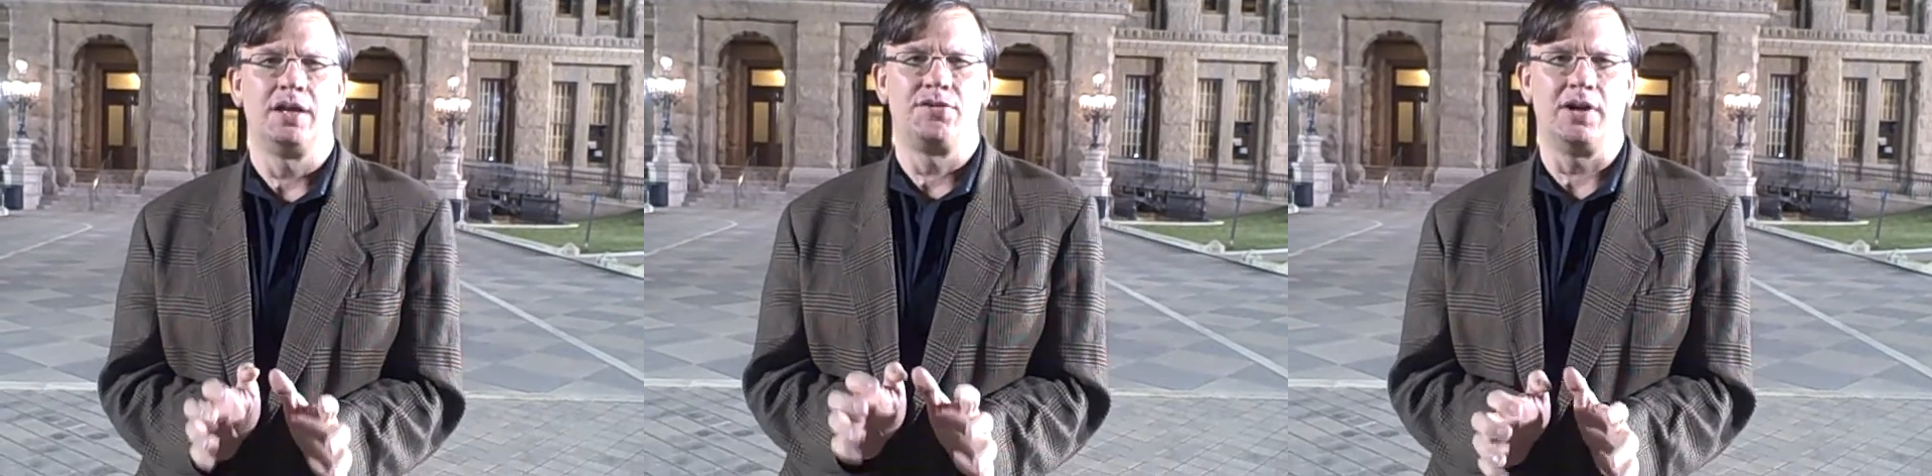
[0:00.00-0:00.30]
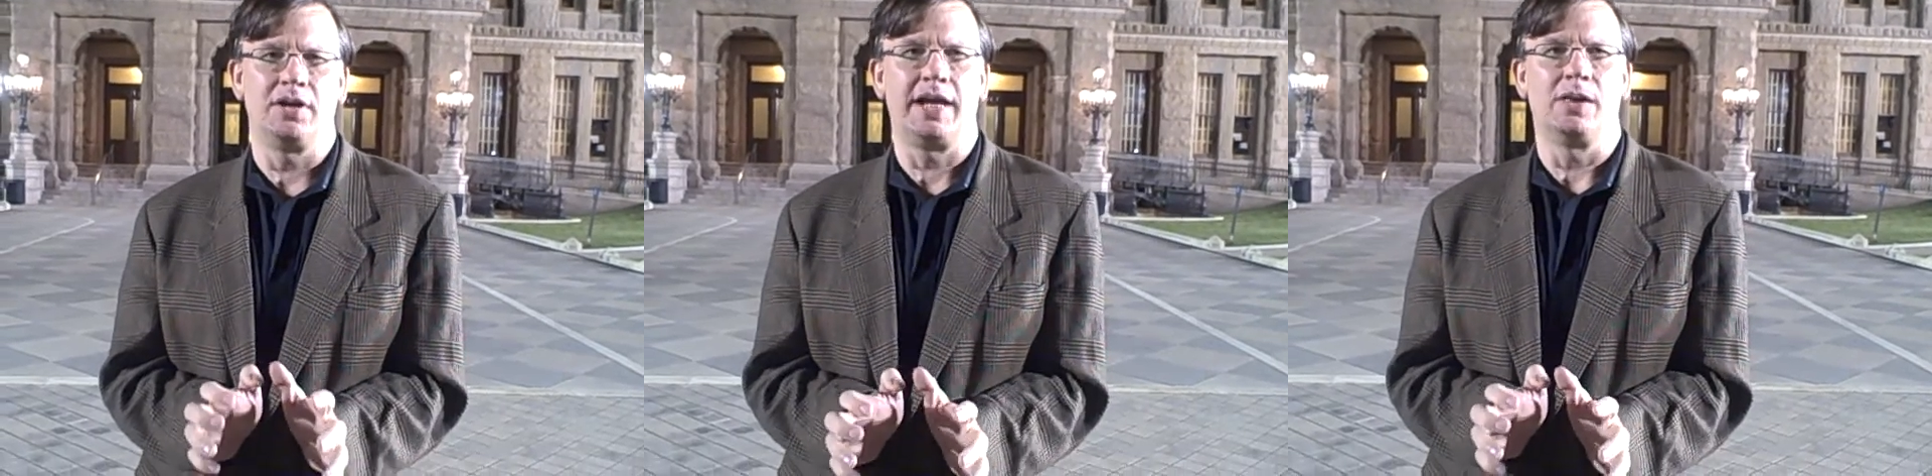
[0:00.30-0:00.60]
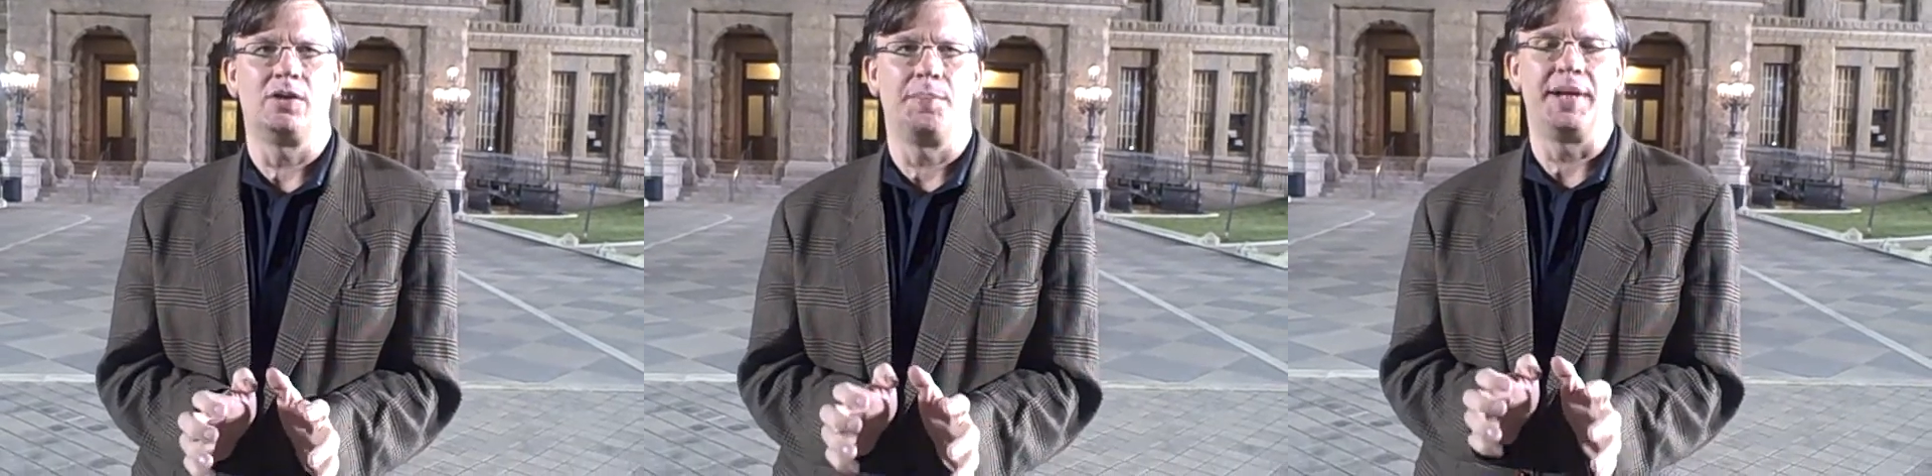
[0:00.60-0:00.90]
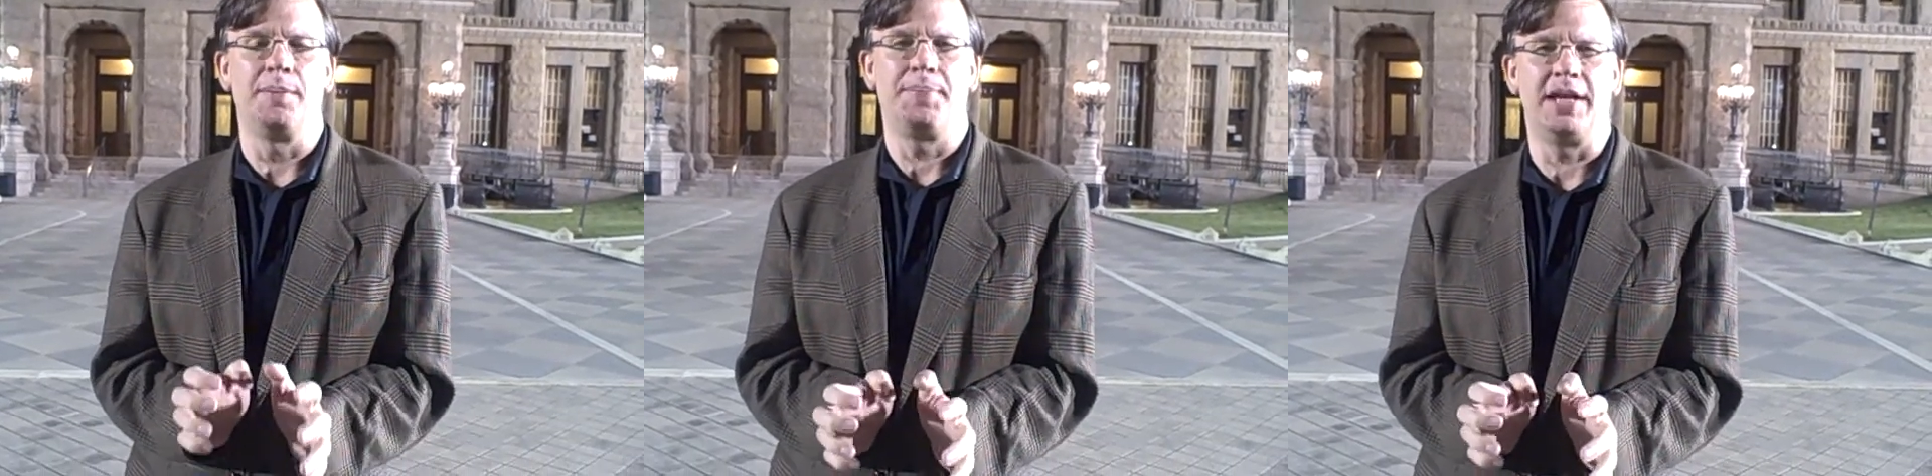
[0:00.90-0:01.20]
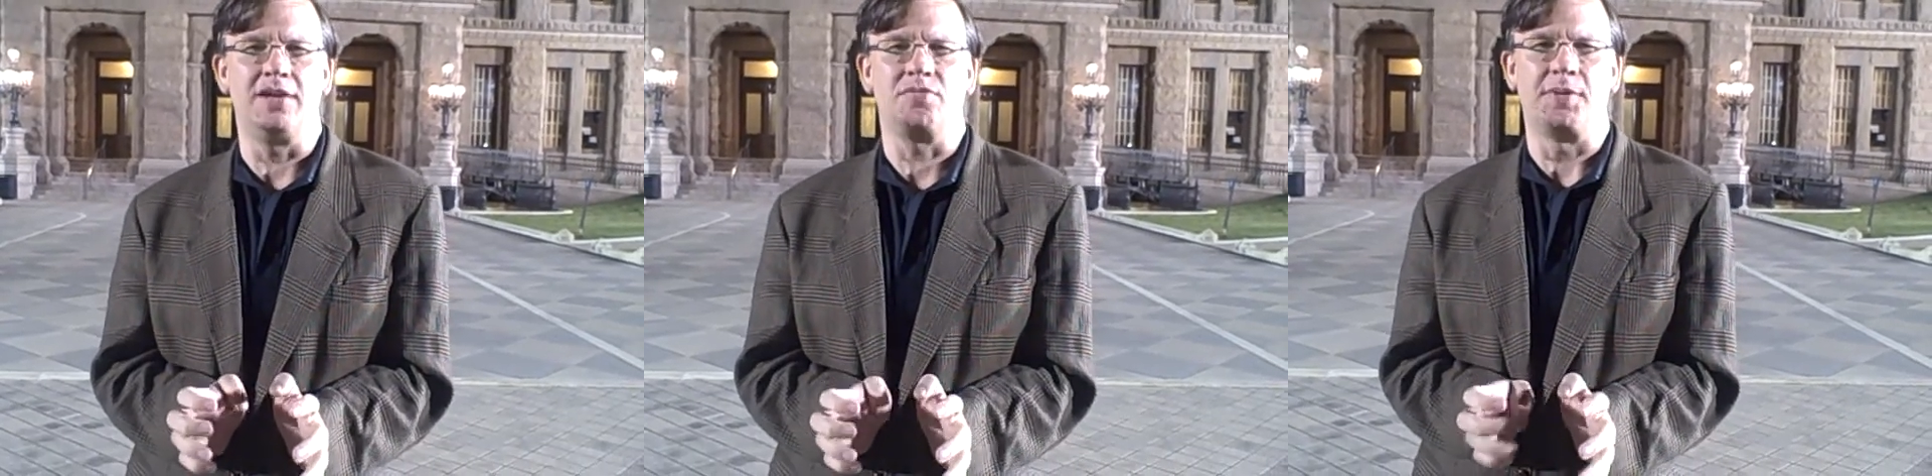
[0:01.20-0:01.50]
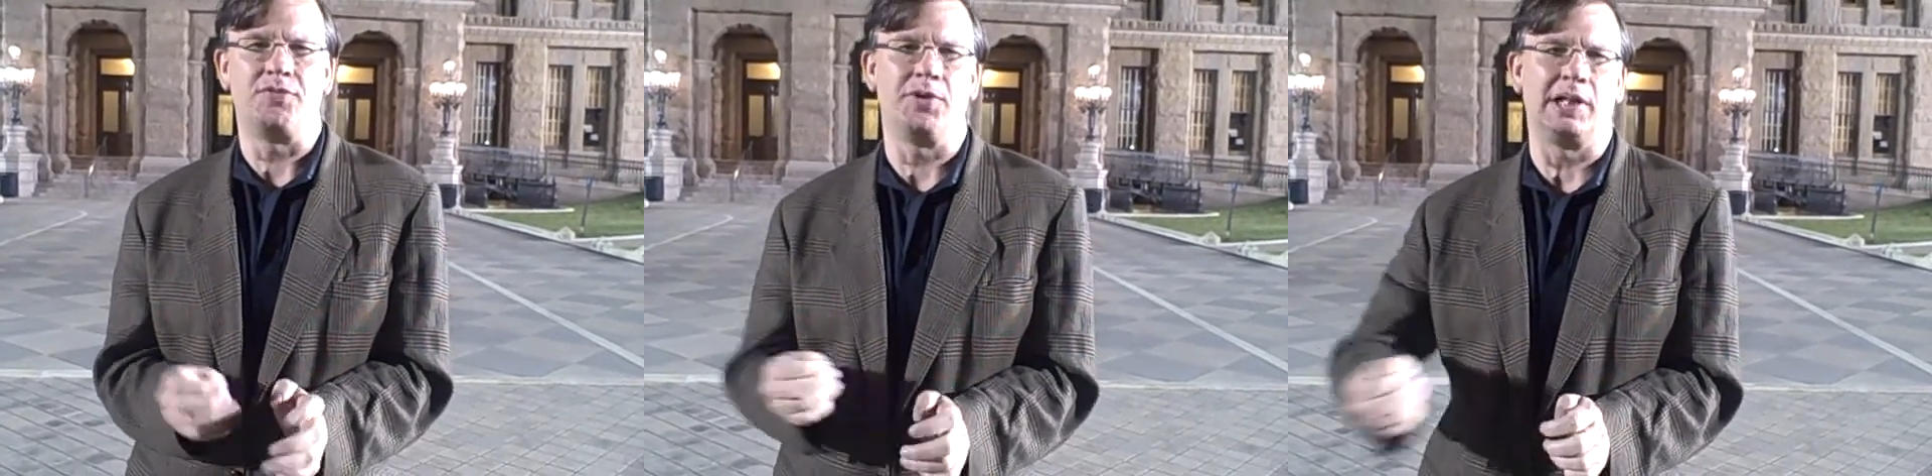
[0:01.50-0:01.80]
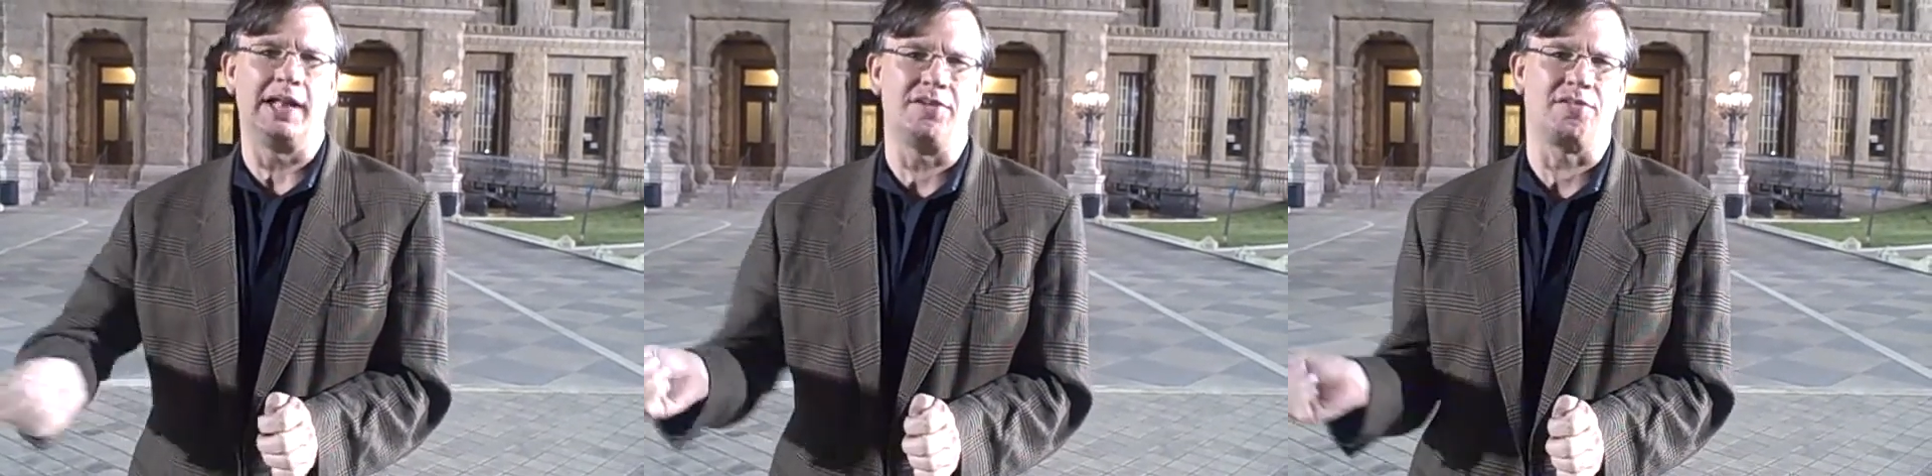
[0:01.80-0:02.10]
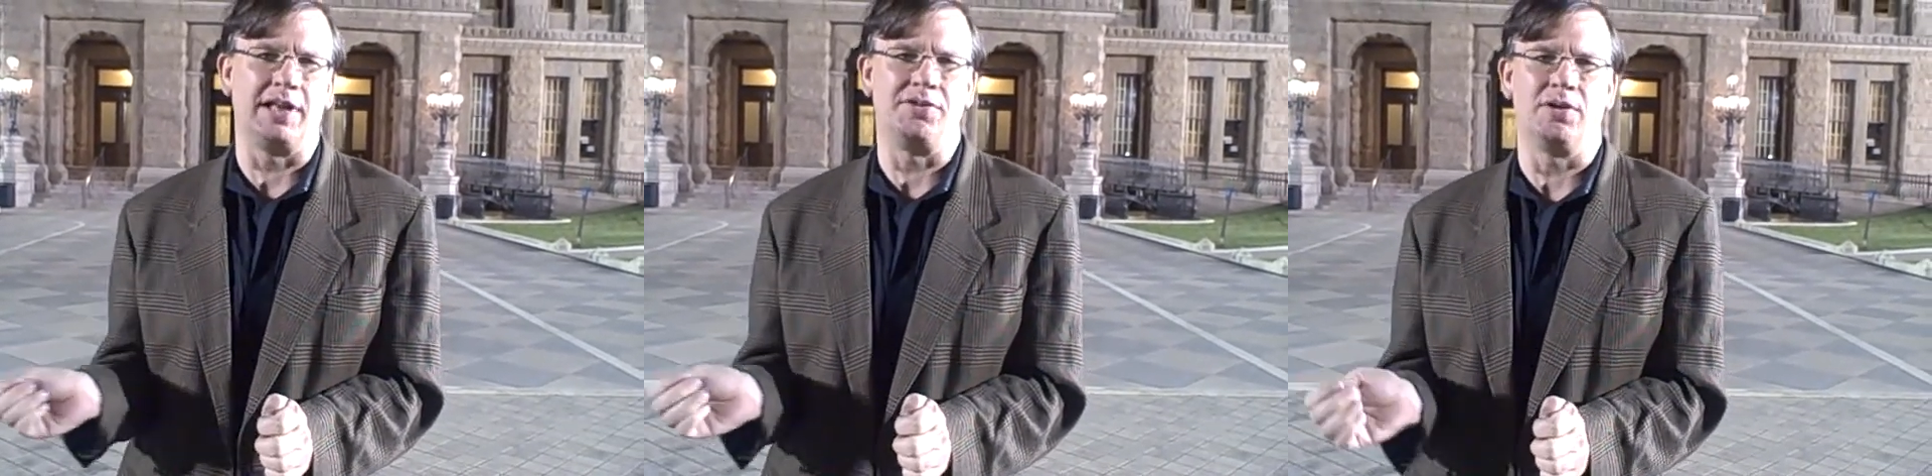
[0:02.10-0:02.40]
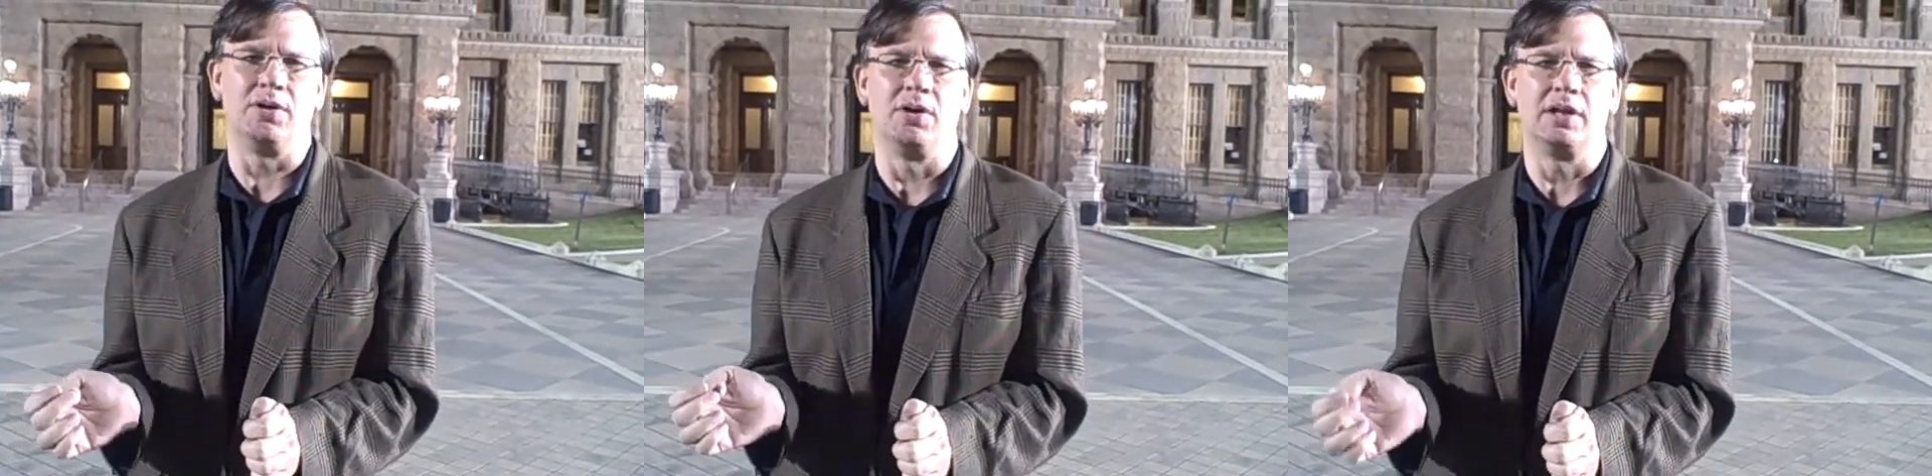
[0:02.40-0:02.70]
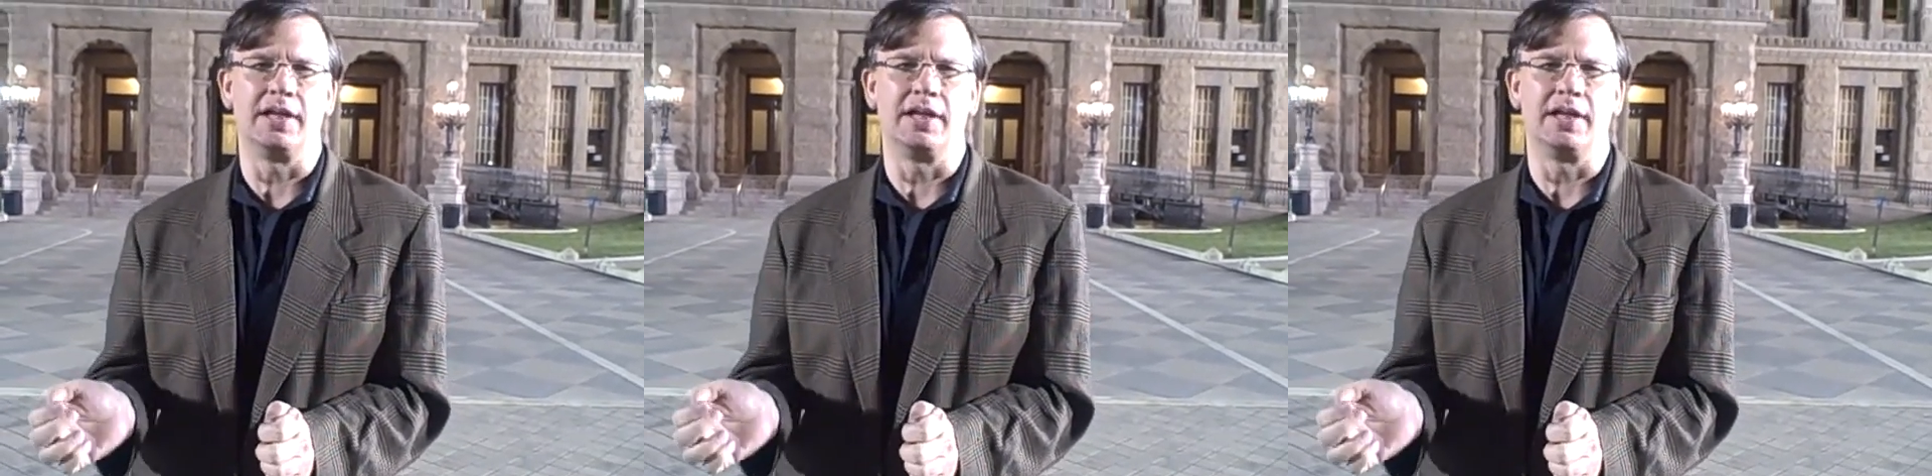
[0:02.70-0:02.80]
Sharon Keller to be impeached before the legislature